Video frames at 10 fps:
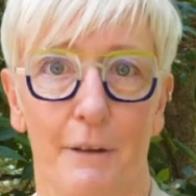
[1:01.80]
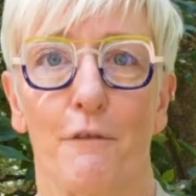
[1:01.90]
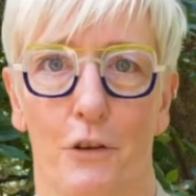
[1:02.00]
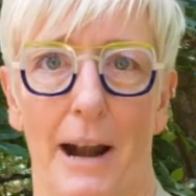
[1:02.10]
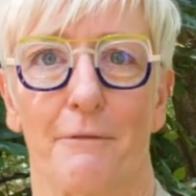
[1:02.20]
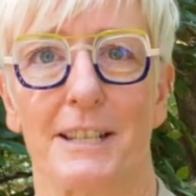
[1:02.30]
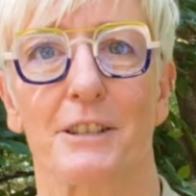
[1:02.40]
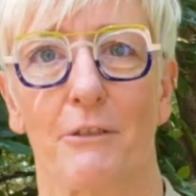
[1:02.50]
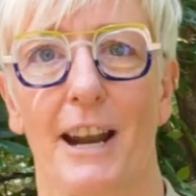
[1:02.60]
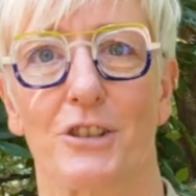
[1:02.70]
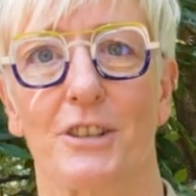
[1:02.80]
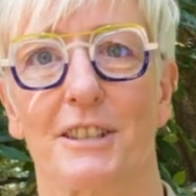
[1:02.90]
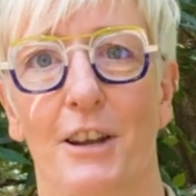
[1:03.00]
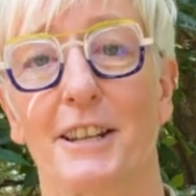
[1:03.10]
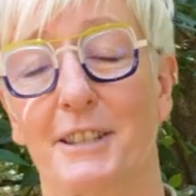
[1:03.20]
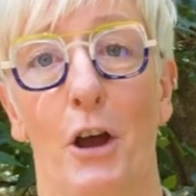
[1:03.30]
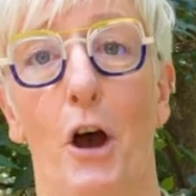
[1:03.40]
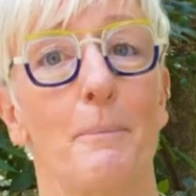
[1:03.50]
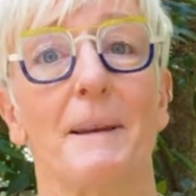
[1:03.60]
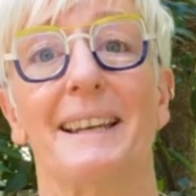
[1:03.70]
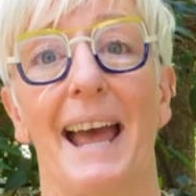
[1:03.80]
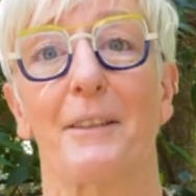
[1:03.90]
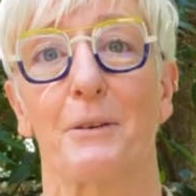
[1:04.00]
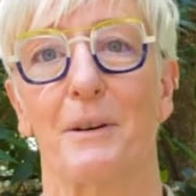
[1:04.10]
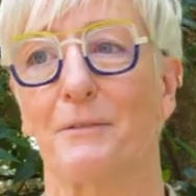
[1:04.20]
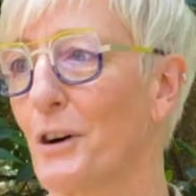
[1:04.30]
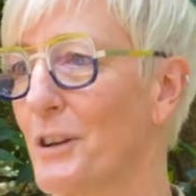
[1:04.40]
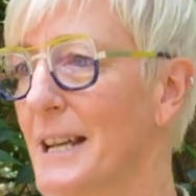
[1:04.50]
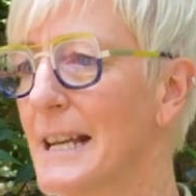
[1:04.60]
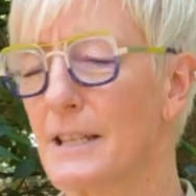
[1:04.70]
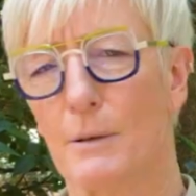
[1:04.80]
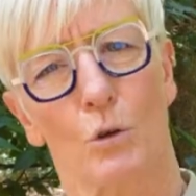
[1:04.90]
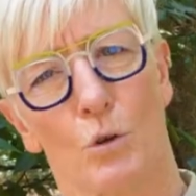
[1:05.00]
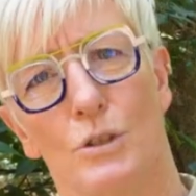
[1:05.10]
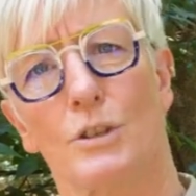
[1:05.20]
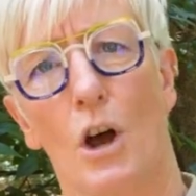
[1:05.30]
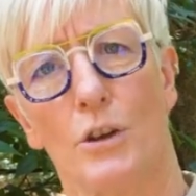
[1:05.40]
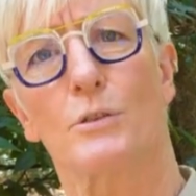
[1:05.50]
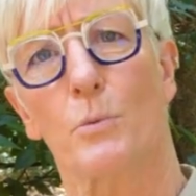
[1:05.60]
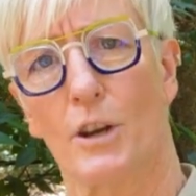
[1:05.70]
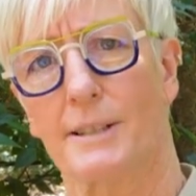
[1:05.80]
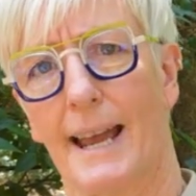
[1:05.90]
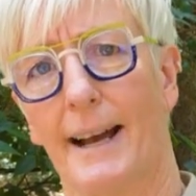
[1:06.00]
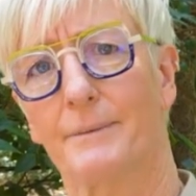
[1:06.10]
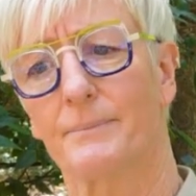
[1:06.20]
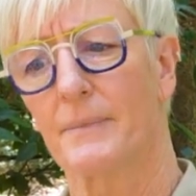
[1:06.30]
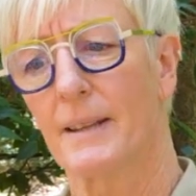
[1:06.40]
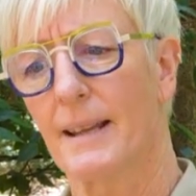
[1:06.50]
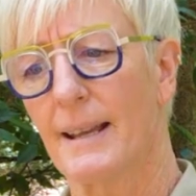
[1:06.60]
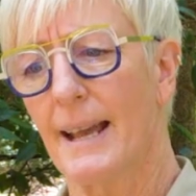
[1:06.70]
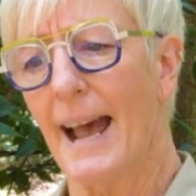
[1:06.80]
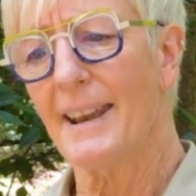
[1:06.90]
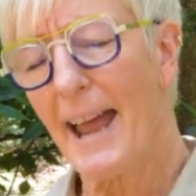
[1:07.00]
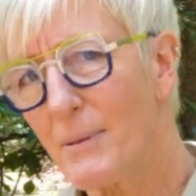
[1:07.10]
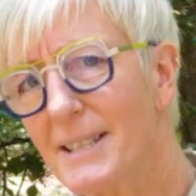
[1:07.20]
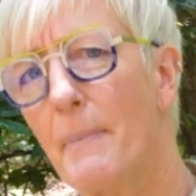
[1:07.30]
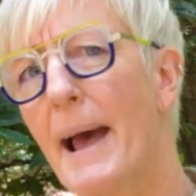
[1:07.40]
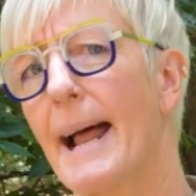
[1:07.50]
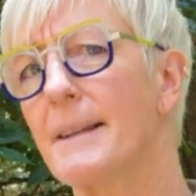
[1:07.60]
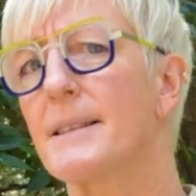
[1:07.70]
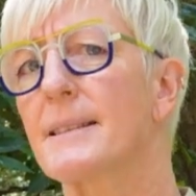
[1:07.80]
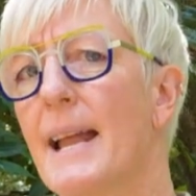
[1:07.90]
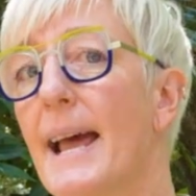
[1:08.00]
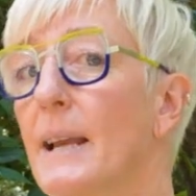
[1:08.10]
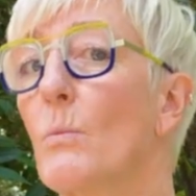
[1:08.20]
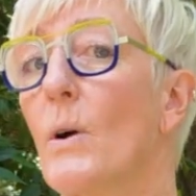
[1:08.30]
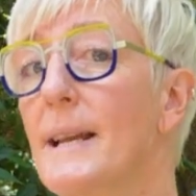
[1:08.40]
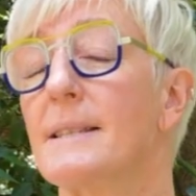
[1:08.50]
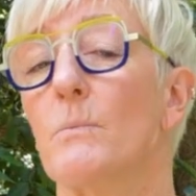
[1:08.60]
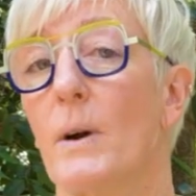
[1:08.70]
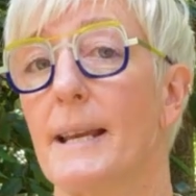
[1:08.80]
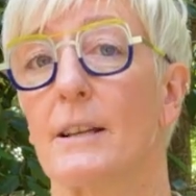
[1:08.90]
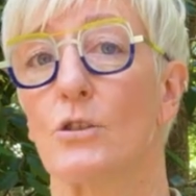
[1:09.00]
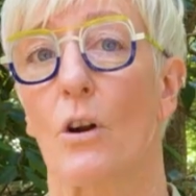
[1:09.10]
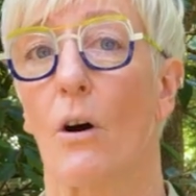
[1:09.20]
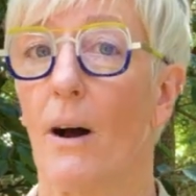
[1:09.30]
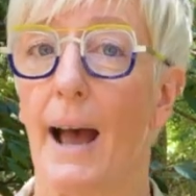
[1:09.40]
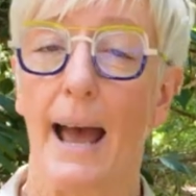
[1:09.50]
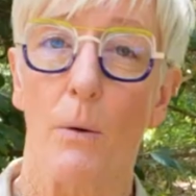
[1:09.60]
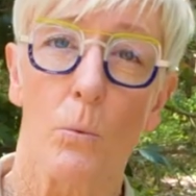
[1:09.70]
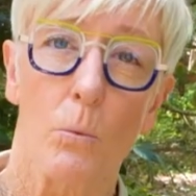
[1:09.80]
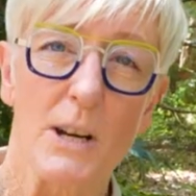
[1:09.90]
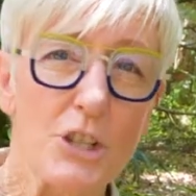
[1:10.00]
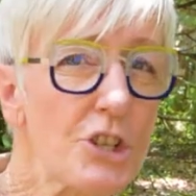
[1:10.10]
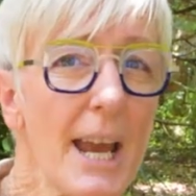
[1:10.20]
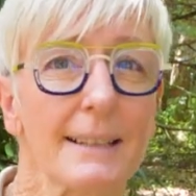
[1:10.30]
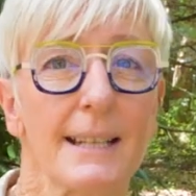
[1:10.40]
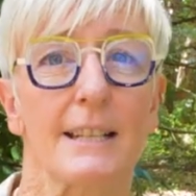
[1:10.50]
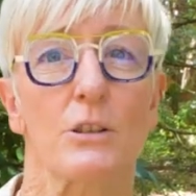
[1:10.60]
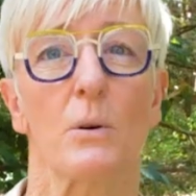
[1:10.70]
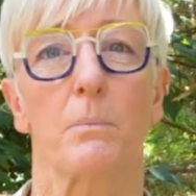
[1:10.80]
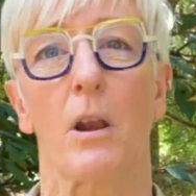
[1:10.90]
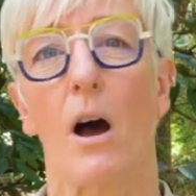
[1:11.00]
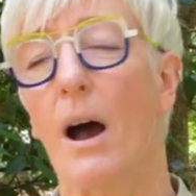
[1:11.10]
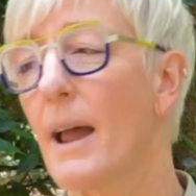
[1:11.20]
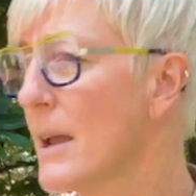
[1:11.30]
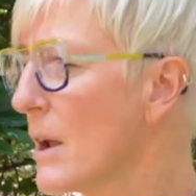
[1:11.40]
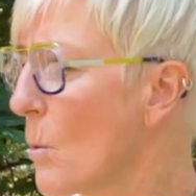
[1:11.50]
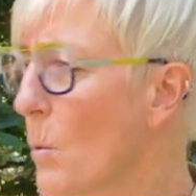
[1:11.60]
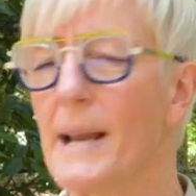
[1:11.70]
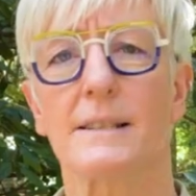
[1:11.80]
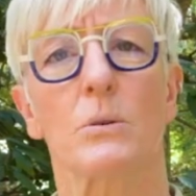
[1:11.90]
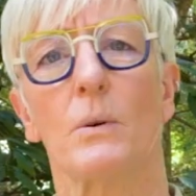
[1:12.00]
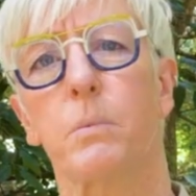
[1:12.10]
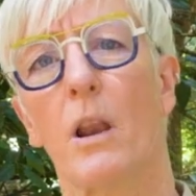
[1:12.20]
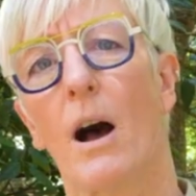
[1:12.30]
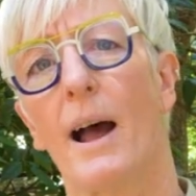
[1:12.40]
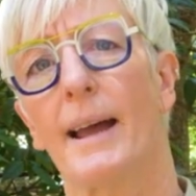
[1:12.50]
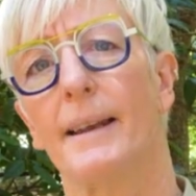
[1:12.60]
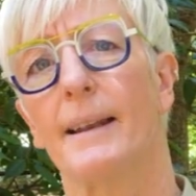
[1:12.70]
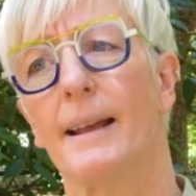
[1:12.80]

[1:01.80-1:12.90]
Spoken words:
for our restoration site, so hoping now that we've got some good zones worked out. And now it's about understanding weeds and weed control, which technique to apply, when to apply it,